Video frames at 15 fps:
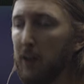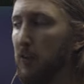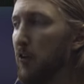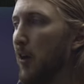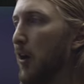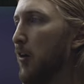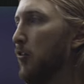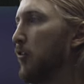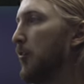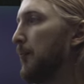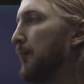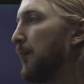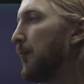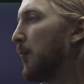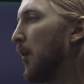guitars.
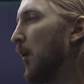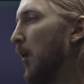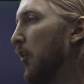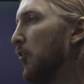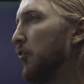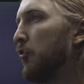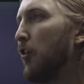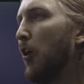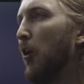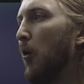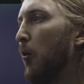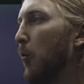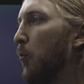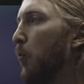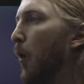
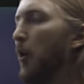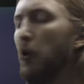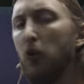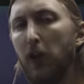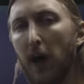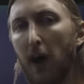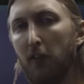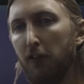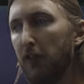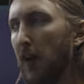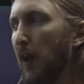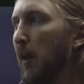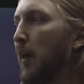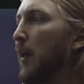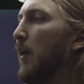So what do you guys
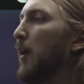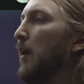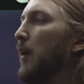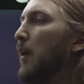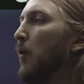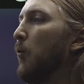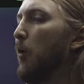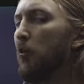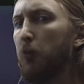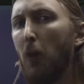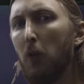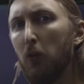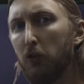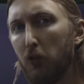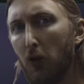think? Which
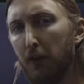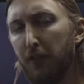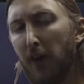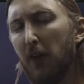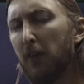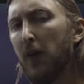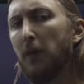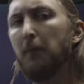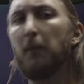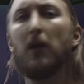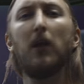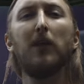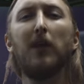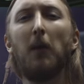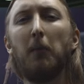one was your favorite?
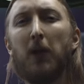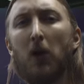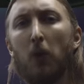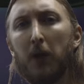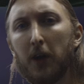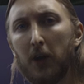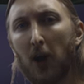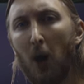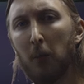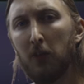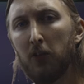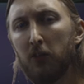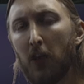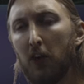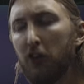Let me know in the
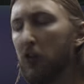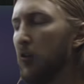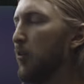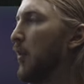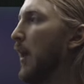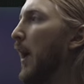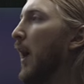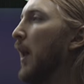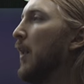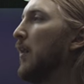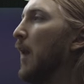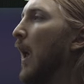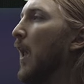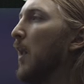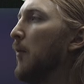comment section,
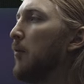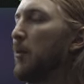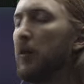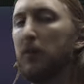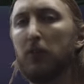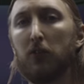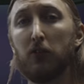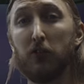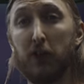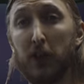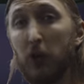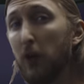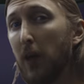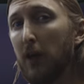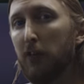and I'll see
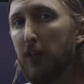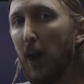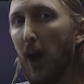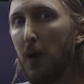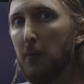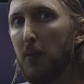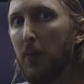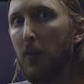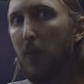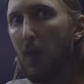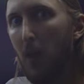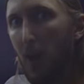you next time.